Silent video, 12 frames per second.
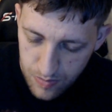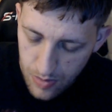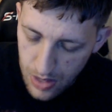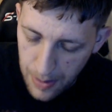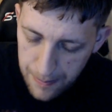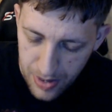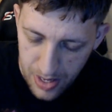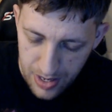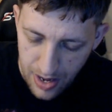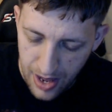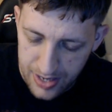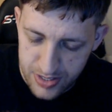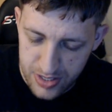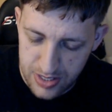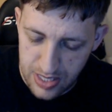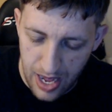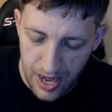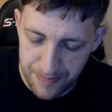but I just
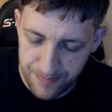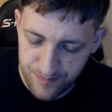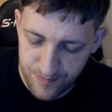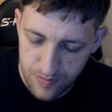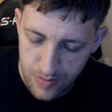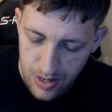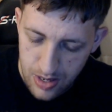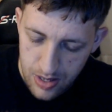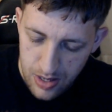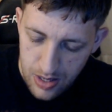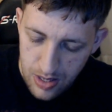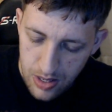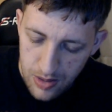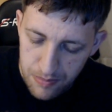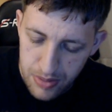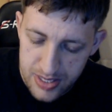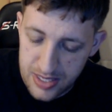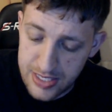thought but
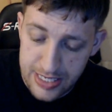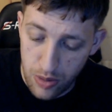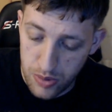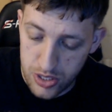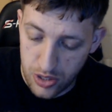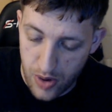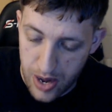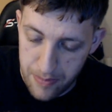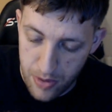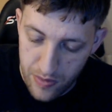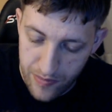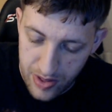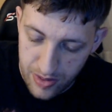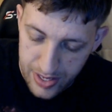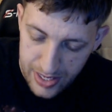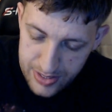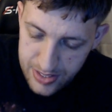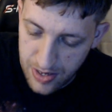it still was a great movie, like I
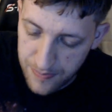said.